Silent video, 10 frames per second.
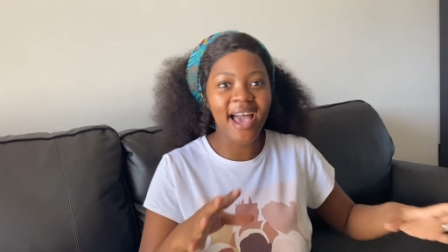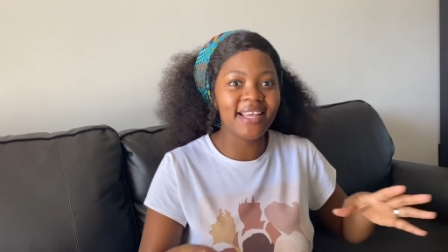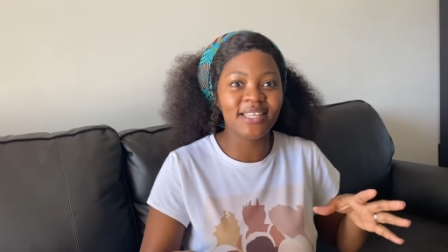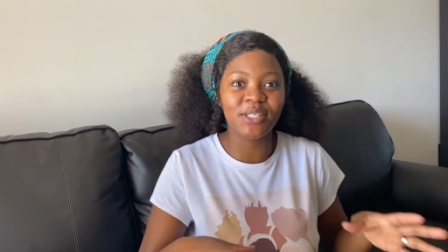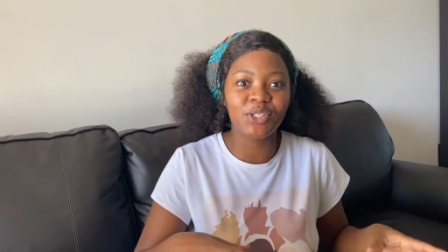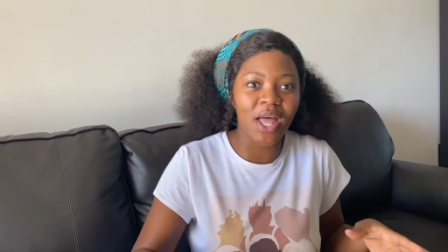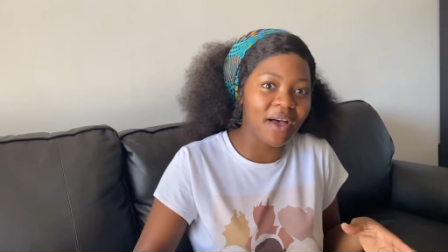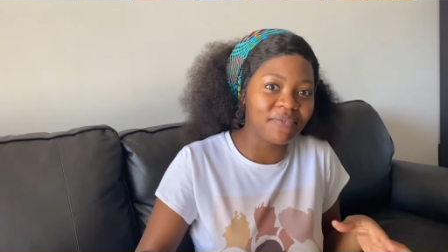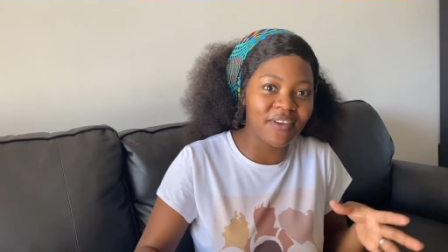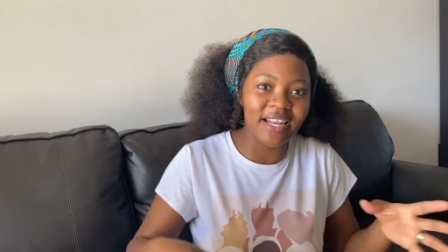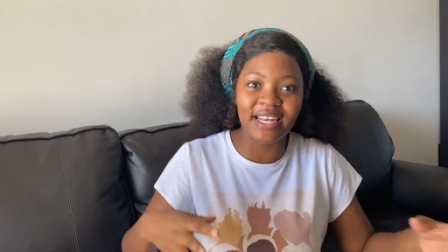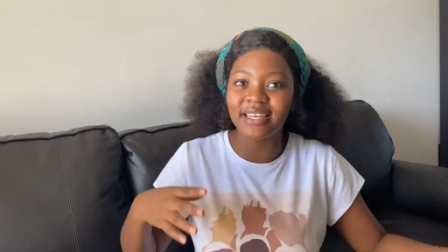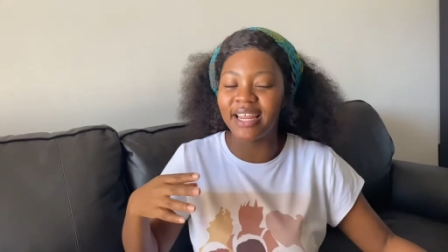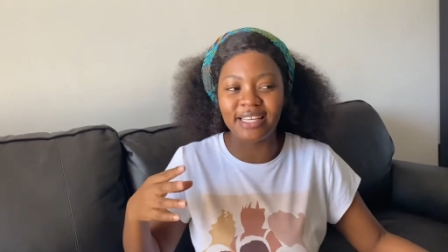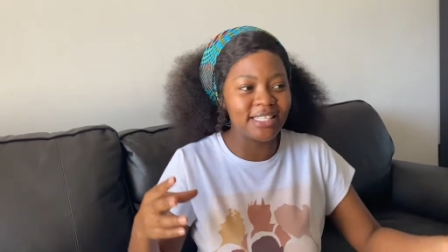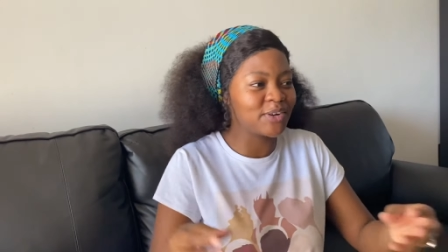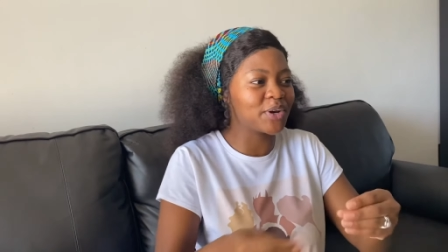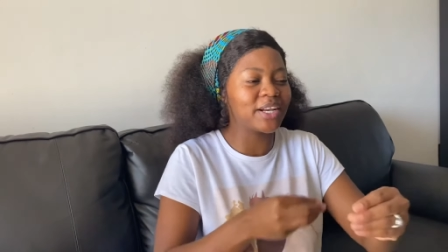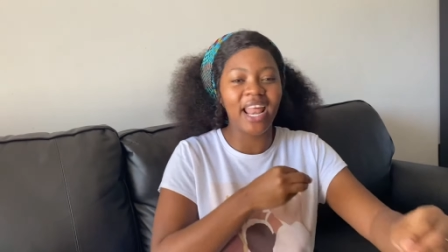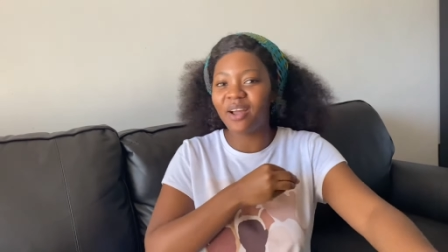Is and stuff, and their
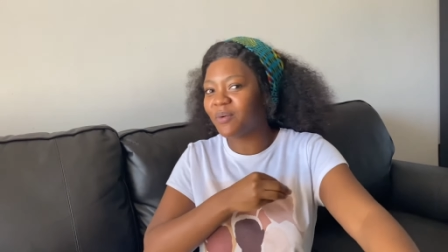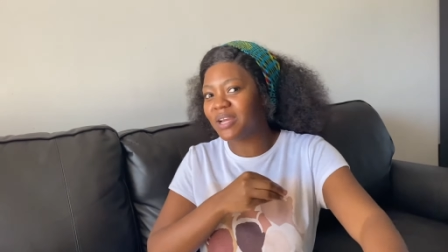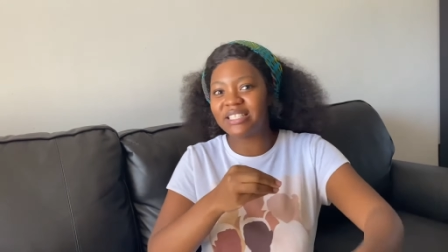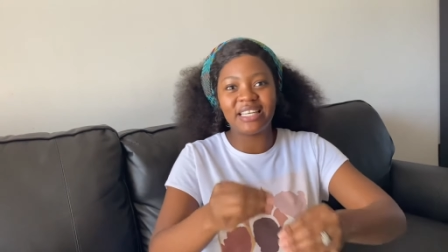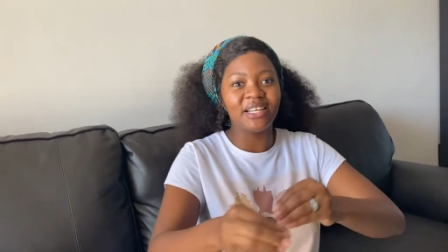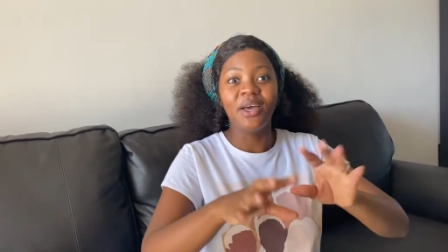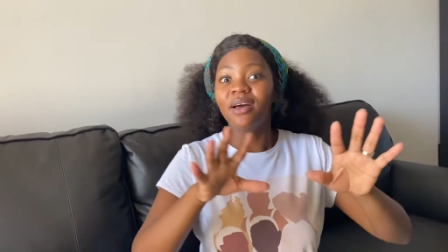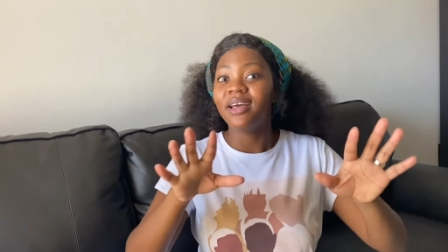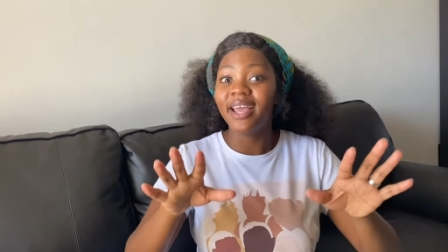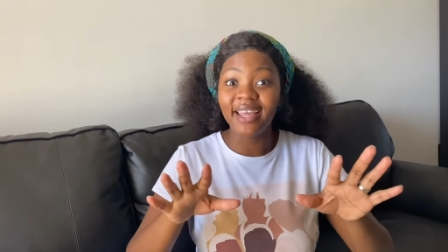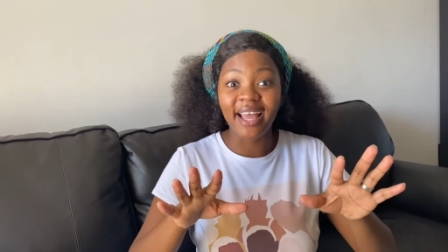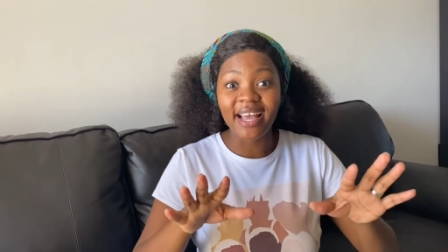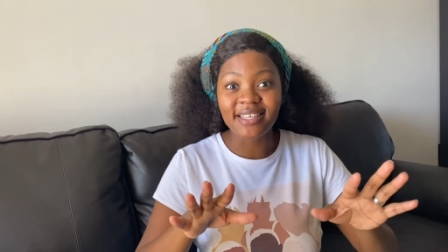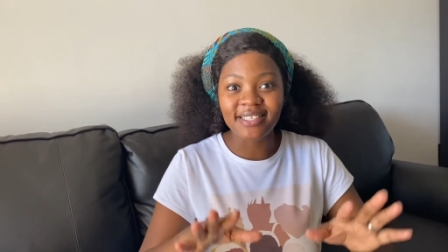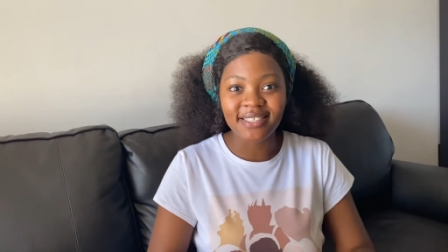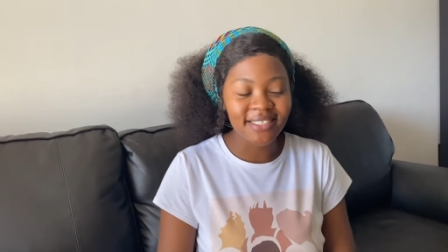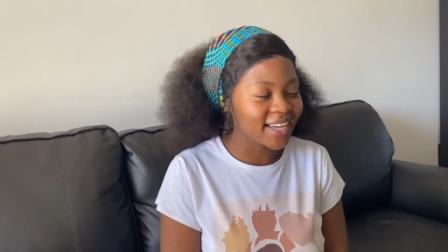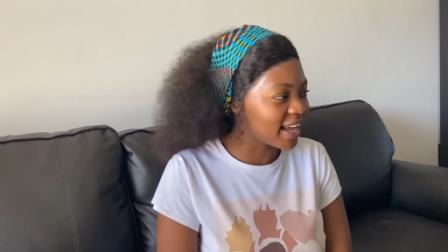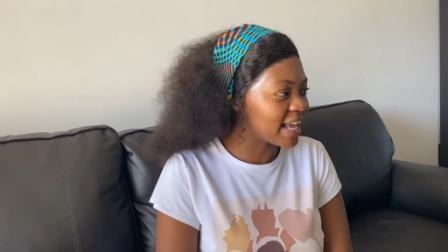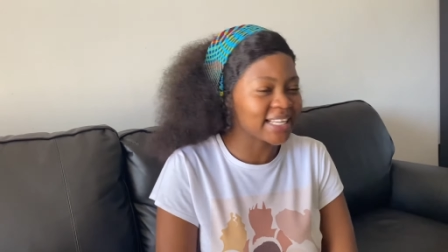secret language, and hey guys, hey
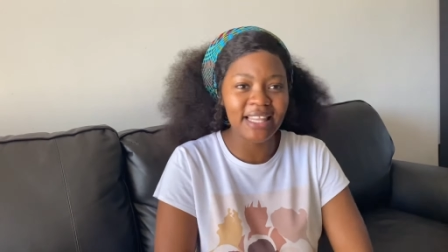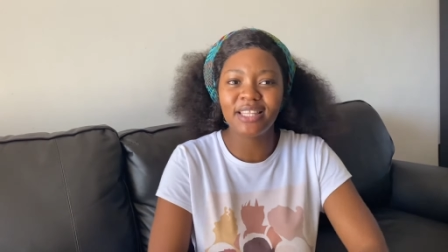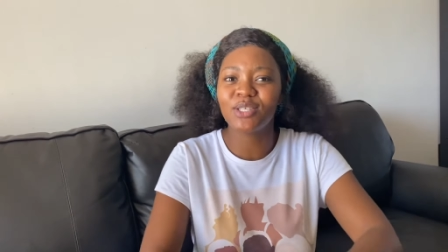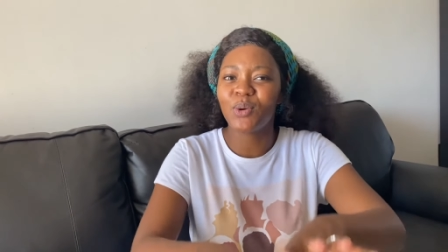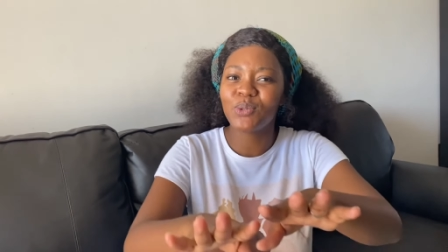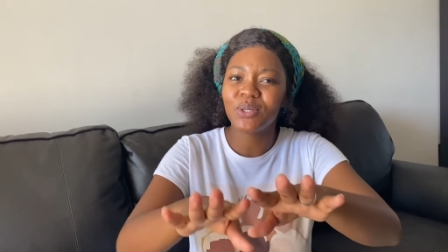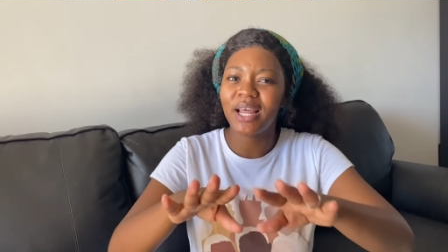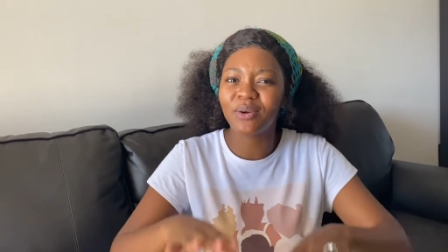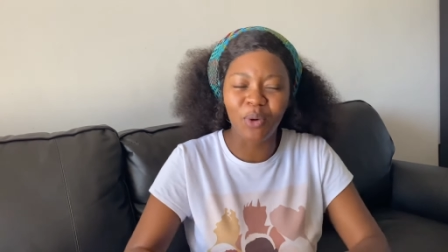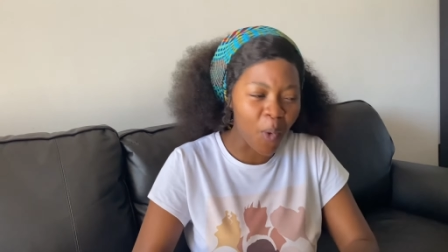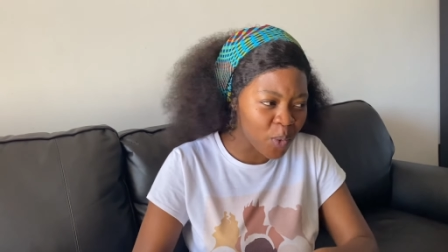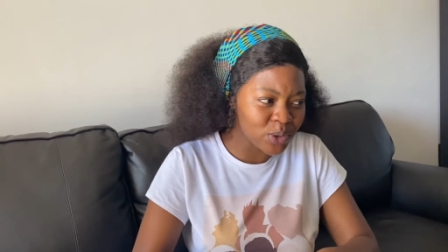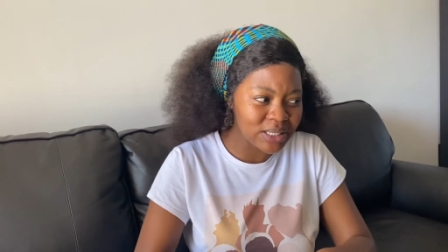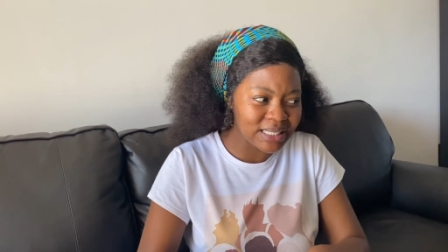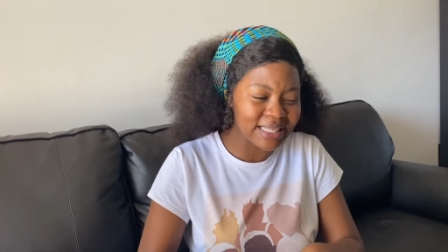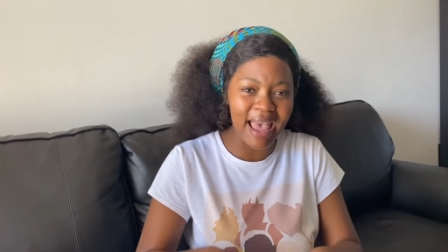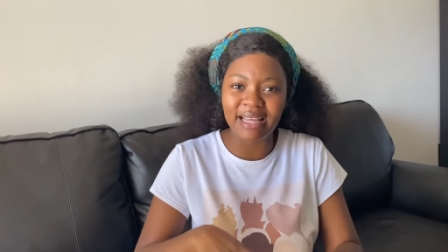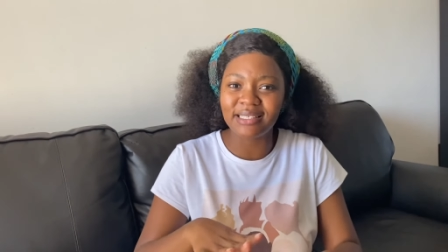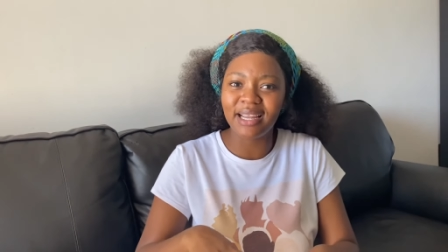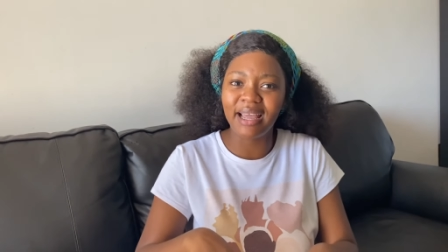guys, and then there's also like ghosts
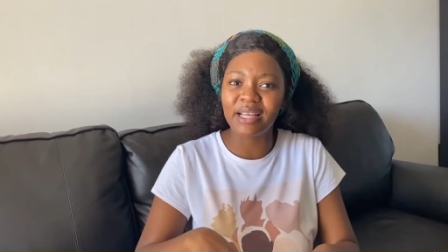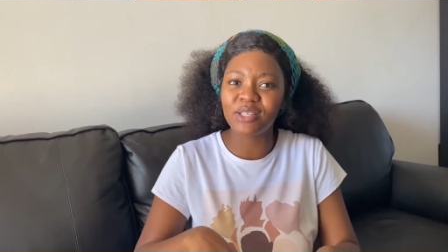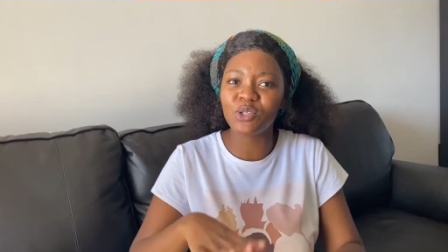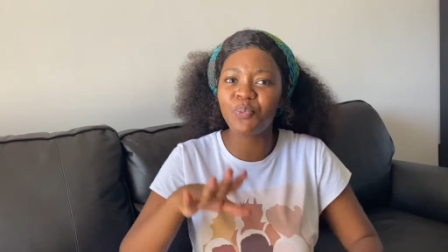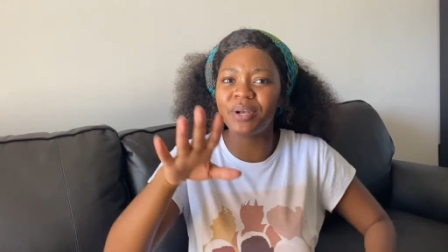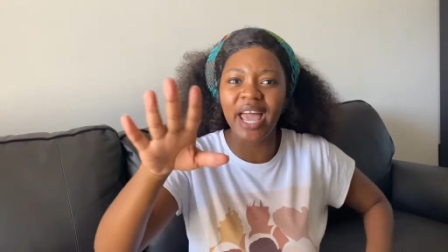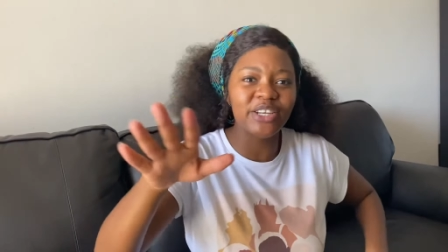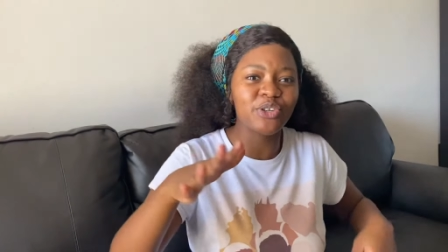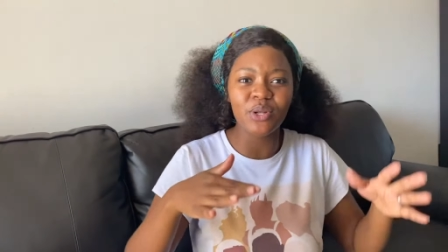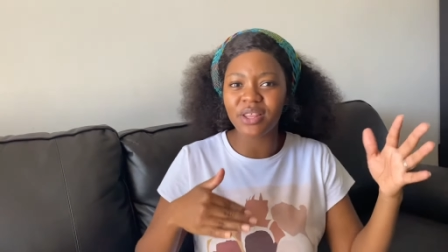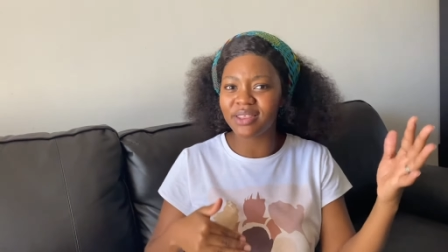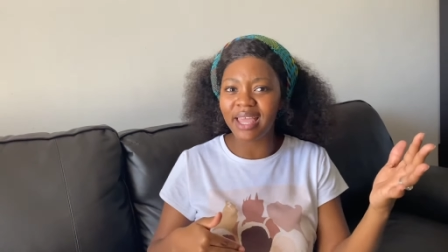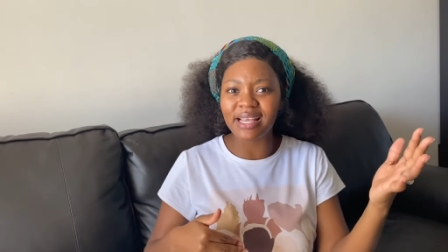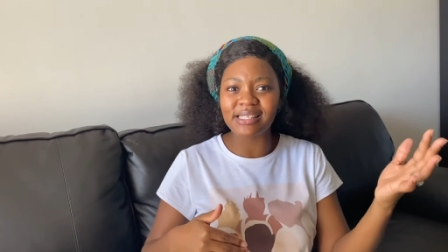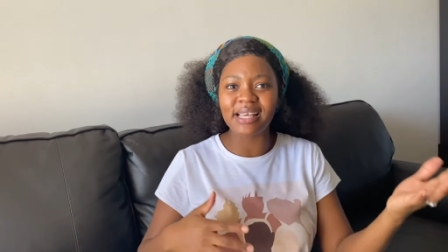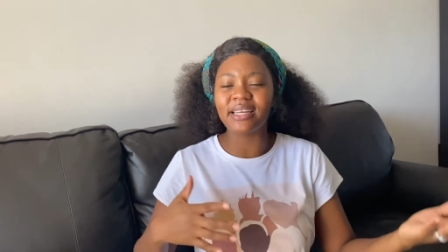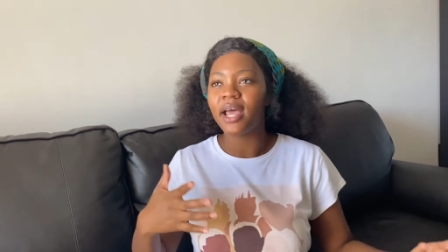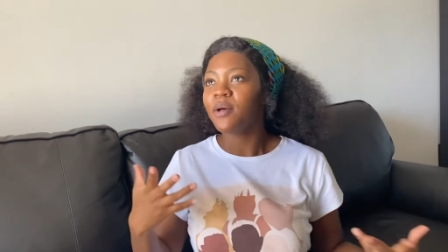and like supernatural things, and